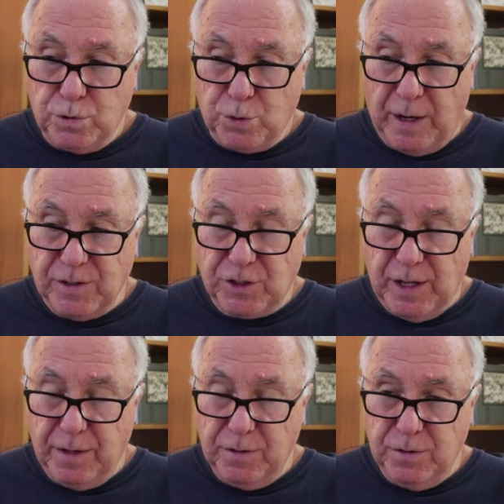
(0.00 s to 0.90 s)

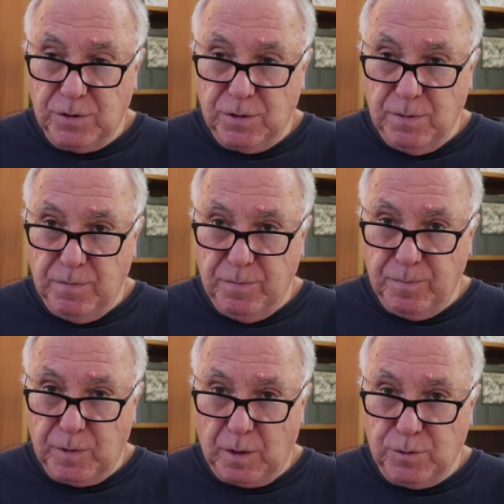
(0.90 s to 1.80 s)
transcend
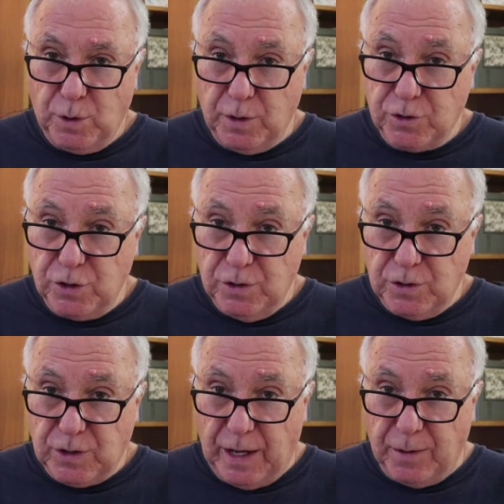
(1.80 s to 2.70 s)

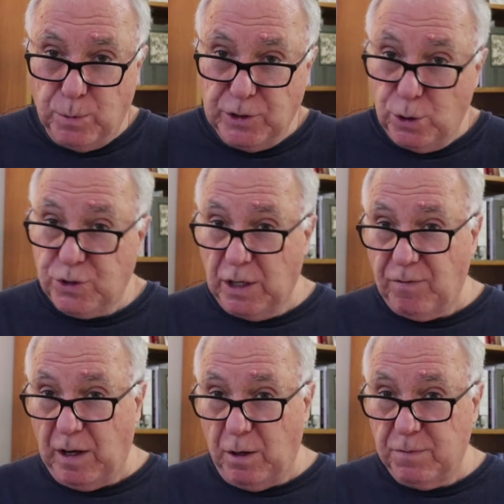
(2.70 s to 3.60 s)
traditions and
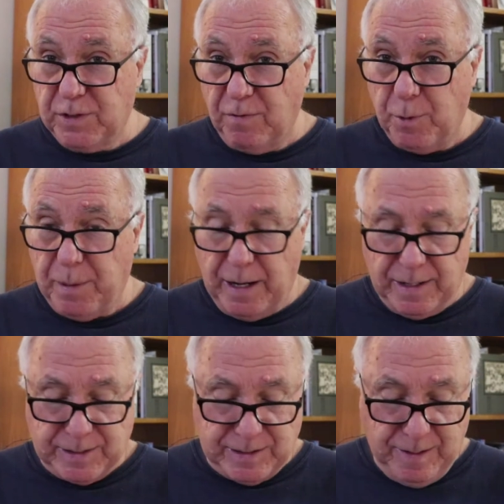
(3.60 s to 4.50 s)
reducing valves of the
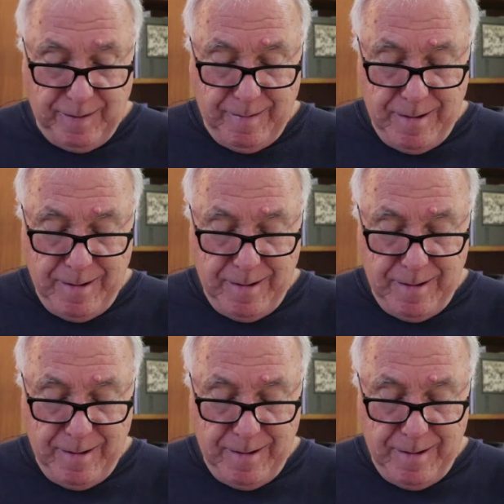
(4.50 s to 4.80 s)
past.